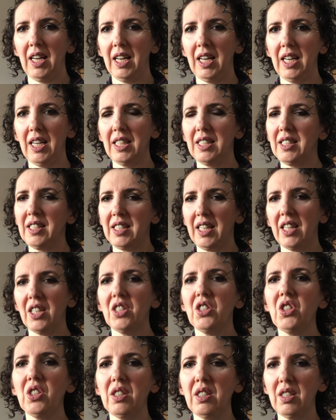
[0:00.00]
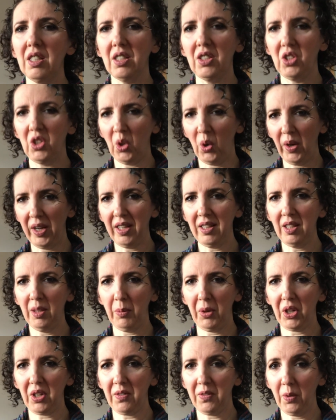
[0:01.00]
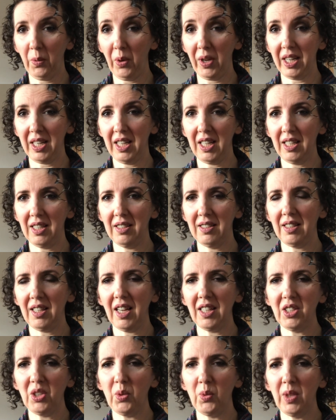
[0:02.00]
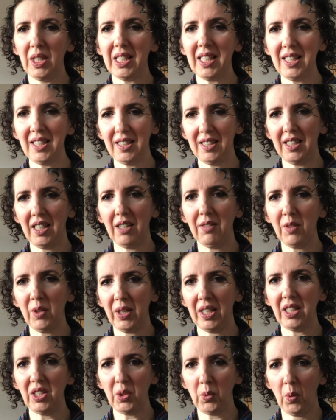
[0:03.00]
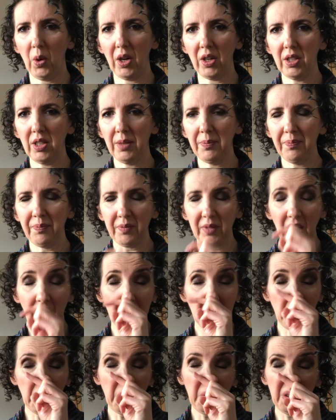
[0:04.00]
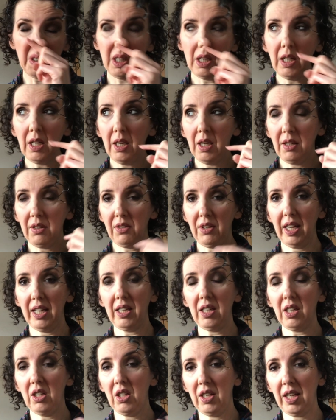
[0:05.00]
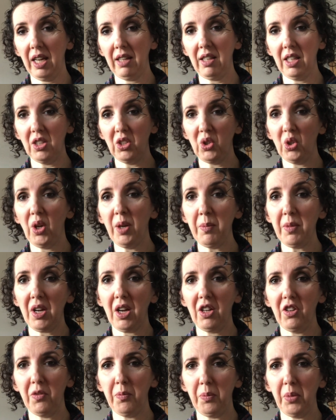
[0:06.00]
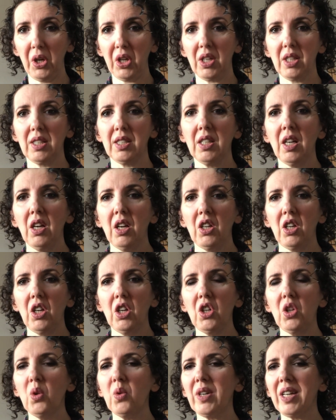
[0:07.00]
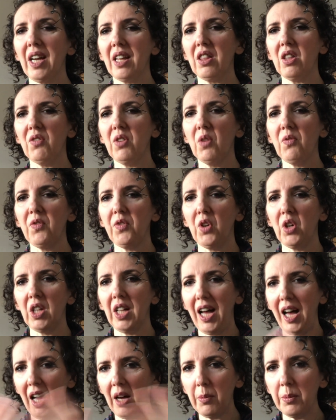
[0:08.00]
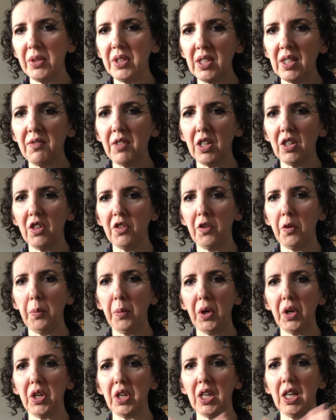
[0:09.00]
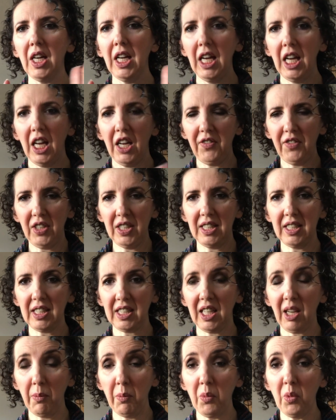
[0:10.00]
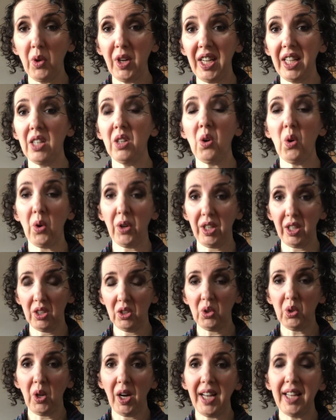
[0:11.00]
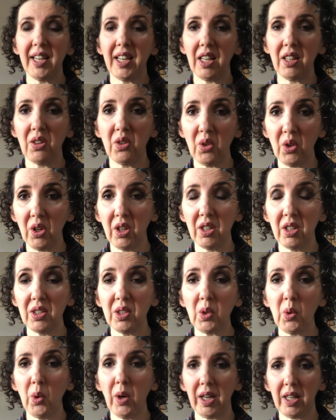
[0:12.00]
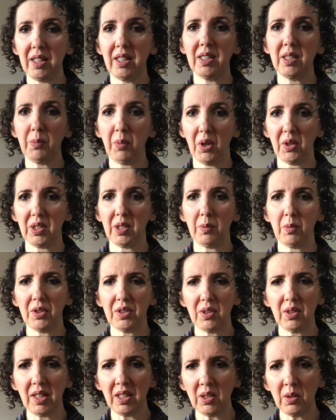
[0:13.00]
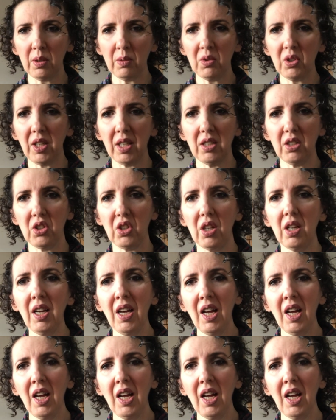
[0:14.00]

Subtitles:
instead of just enjoying the book for what it is and to really savour each word. I don't think you get the enjoyment out of books, you don't get the full atmosphere of a book if you skim read or you try to get through it as quickly as possible. So that's what I'm trying to do.